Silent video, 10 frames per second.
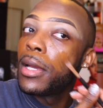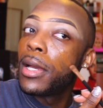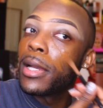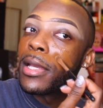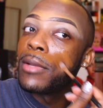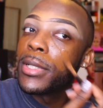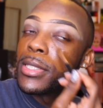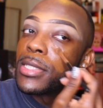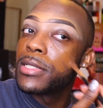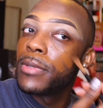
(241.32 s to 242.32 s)
I can't wait
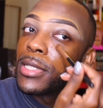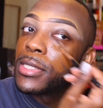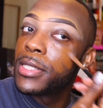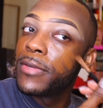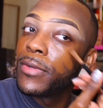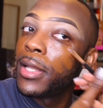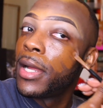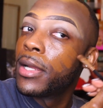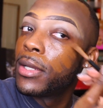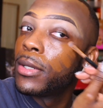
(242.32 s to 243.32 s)
to see what it's giving
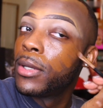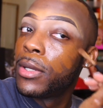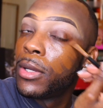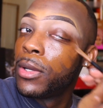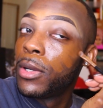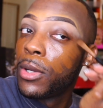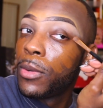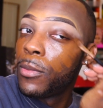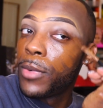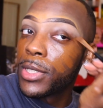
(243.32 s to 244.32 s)
like
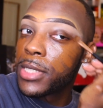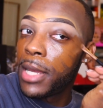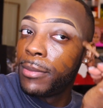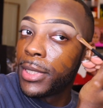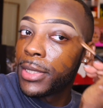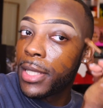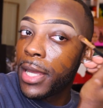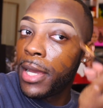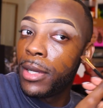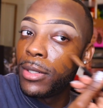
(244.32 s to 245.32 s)
once I blend it
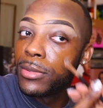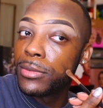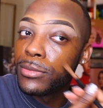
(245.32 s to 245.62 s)
out.